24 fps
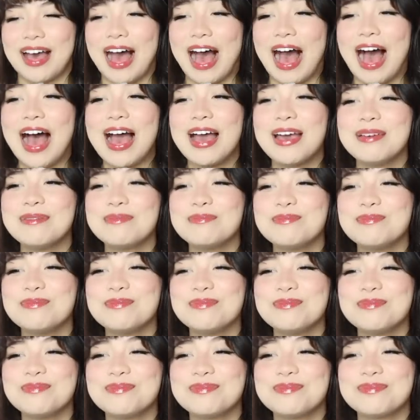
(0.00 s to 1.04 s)

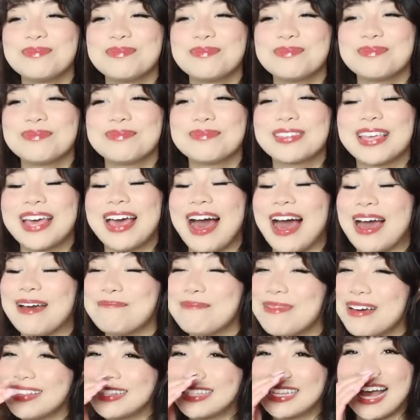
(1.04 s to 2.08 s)
I'm
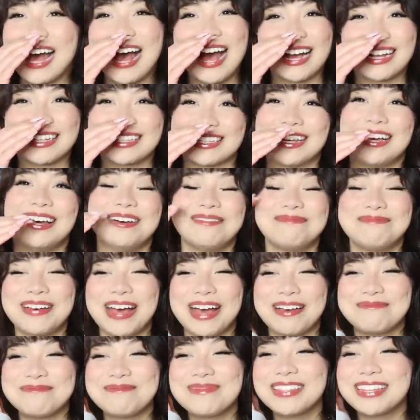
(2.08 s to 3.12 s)
about to act up.
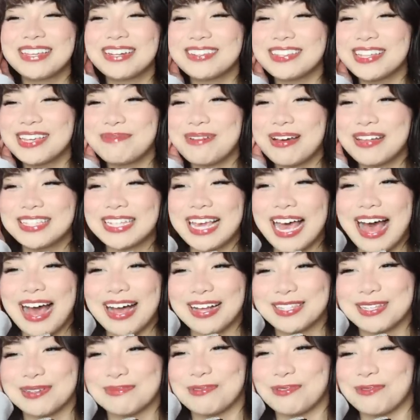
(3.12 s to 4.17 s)
I'm literally about to
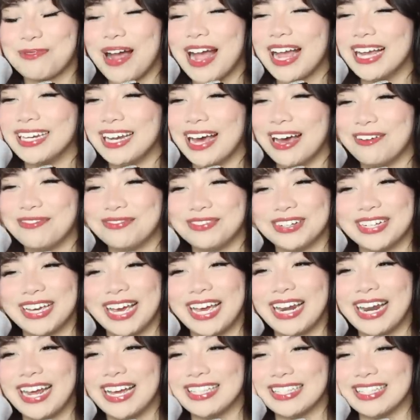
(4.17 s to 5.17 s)
act up right now for Kate